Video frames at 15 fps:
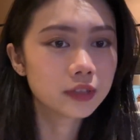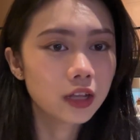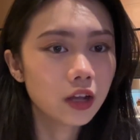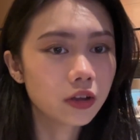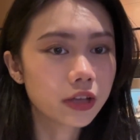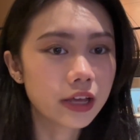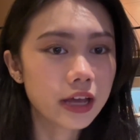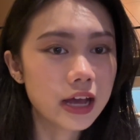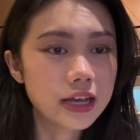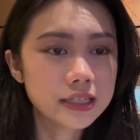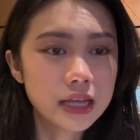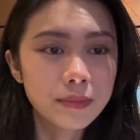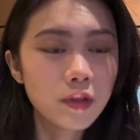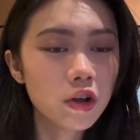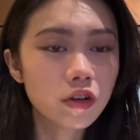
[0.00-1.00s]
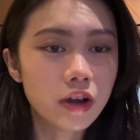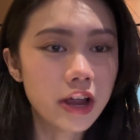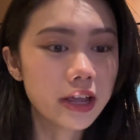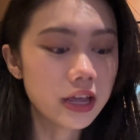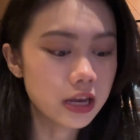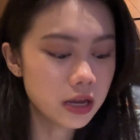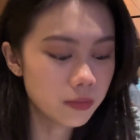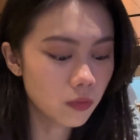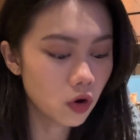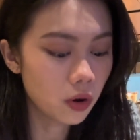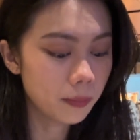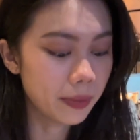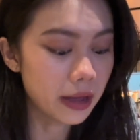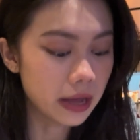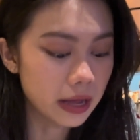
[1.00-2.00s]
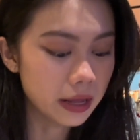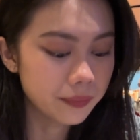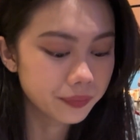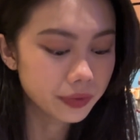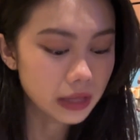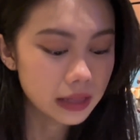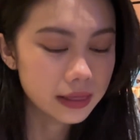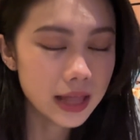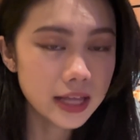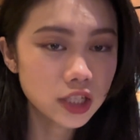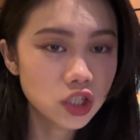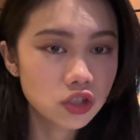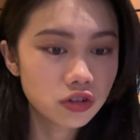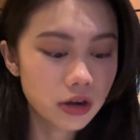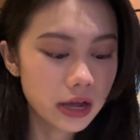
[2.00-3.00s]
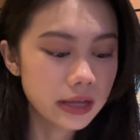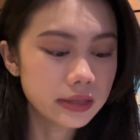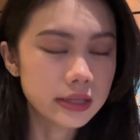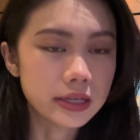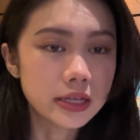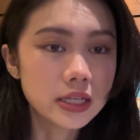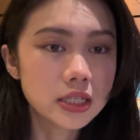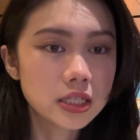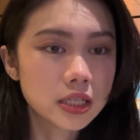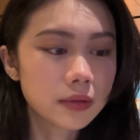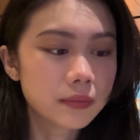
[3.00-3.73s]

Okay guys, I'm not crying anymore, but let's try this